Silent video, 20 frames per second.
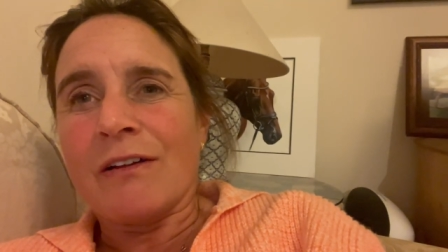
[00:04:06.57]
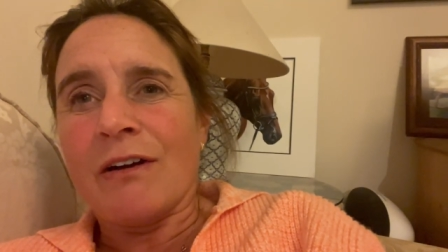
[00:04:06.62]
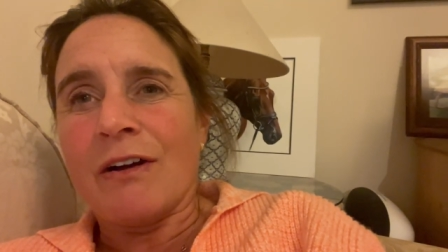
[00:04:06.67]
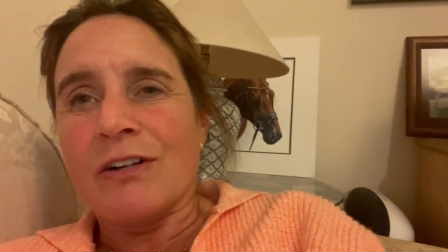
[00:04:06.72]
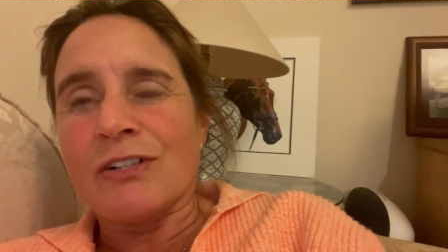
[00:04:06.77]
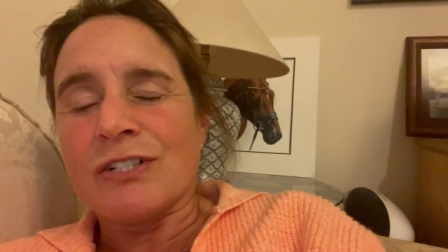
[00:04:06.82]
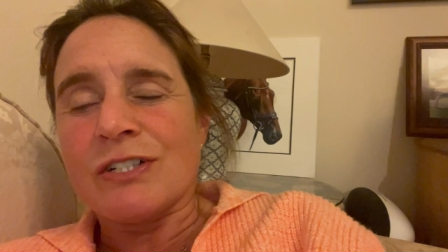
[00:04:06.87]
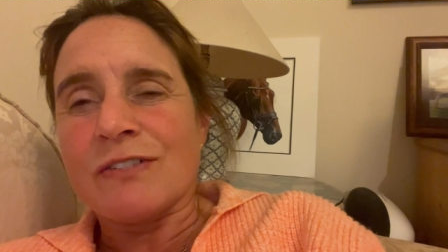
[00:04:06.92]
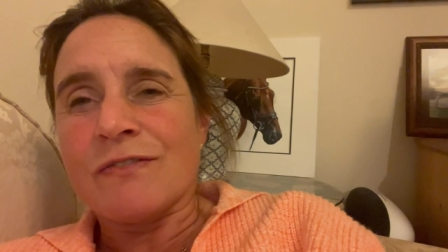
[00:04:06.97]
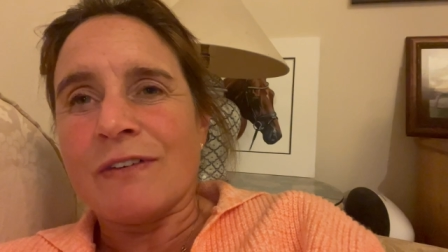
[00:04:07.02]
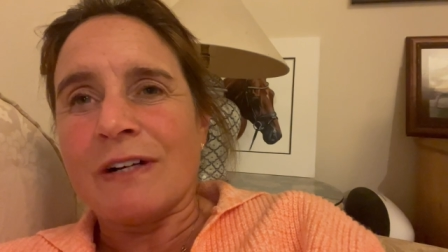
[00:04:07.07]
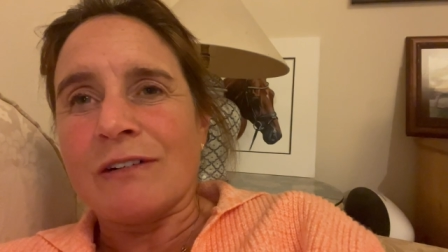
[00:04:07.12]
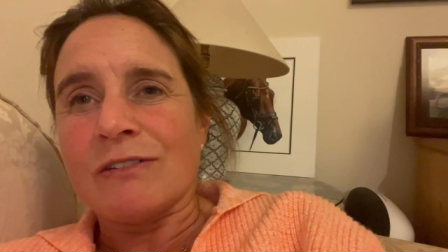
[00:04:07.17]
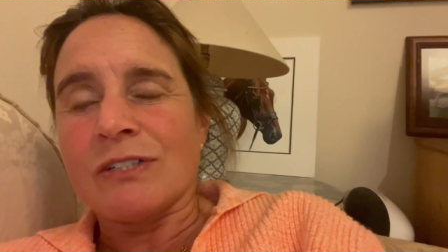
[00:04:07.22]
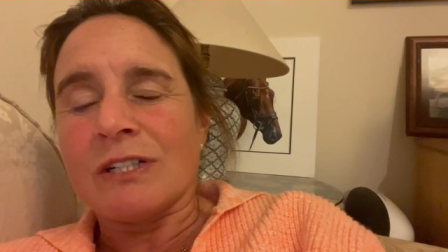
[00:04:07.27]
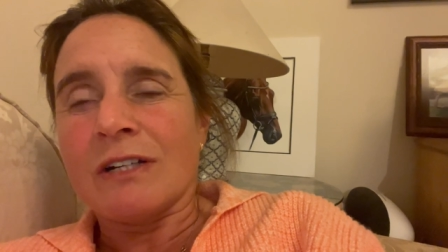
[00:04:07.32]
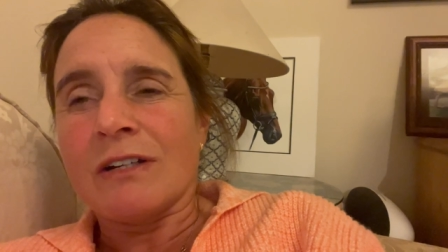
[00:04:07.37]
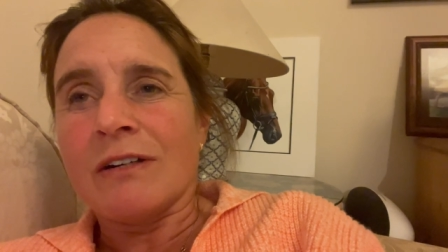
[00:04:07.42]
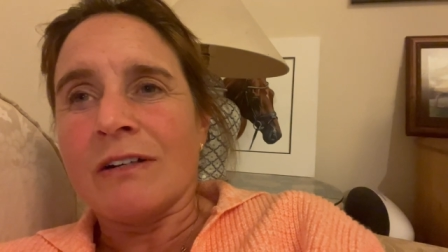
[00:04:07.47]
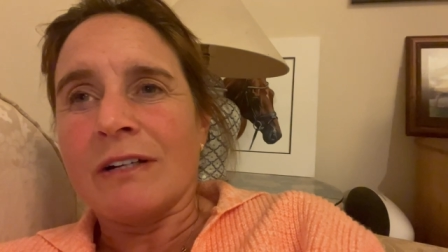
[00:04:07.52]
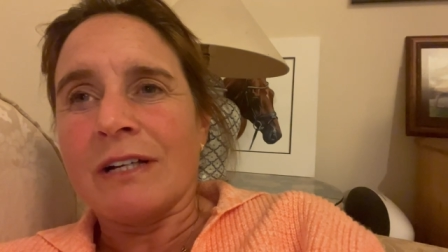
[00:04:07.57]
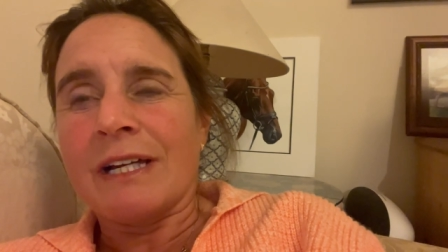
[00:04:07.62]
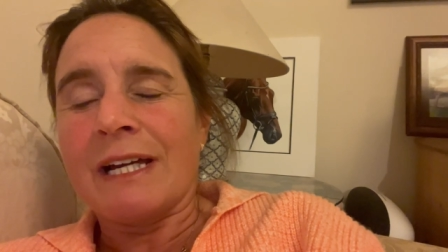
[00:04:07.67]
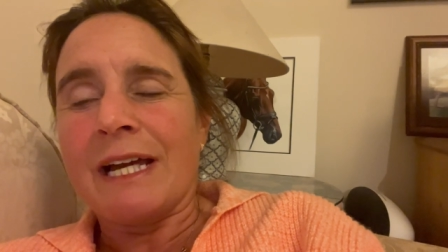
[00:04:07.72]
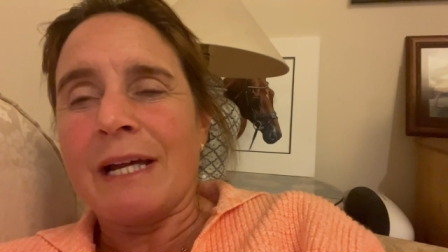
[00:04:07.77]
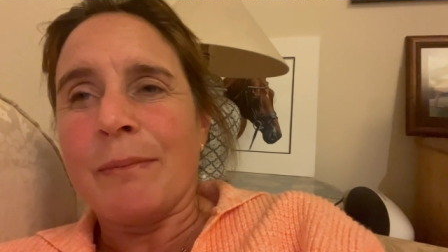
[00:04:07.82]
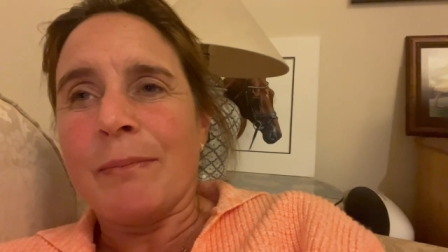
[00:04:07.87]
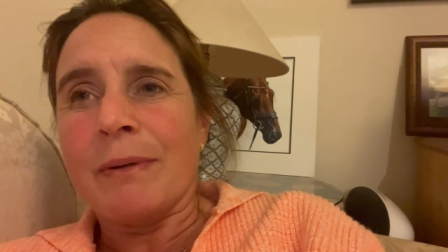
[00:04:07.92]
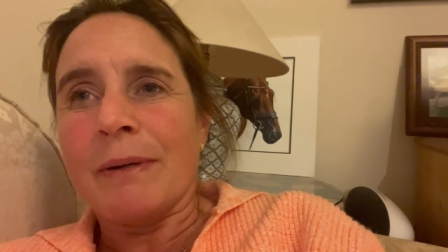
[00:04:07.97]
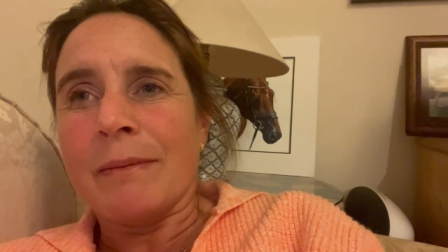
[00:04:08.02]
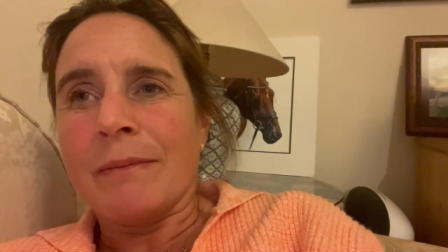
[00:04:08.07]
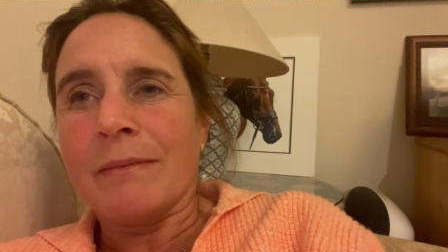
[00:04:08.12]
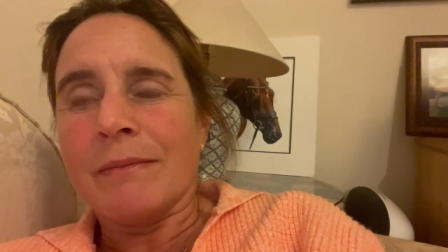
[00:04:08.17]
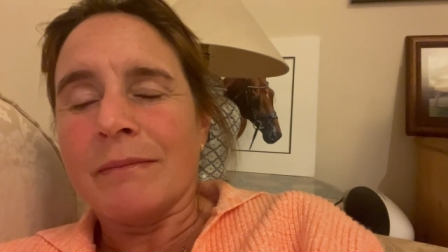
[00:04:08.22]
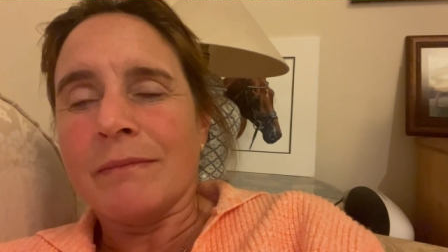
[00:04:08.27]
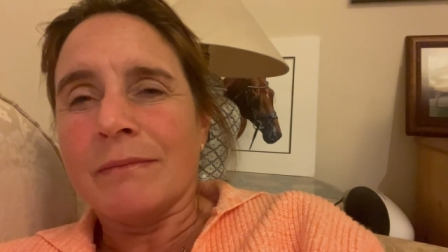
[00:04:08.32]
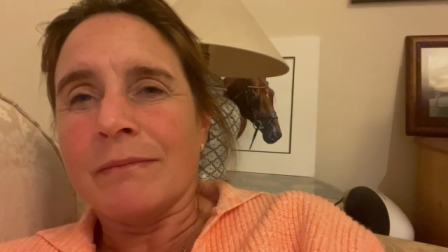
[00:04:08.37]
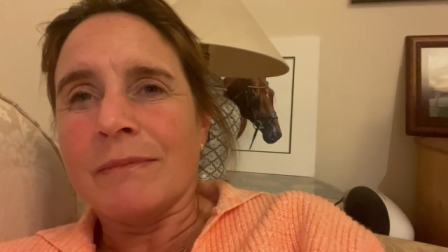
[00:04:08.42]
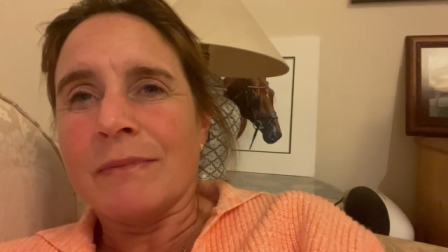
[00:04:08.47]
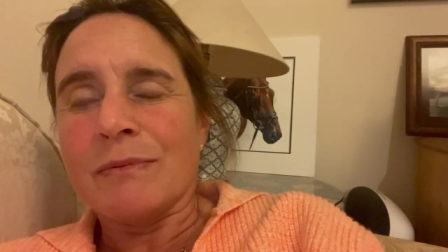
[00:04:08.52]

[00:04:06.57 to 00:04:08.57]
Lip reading: I just felt I couldn't keep him.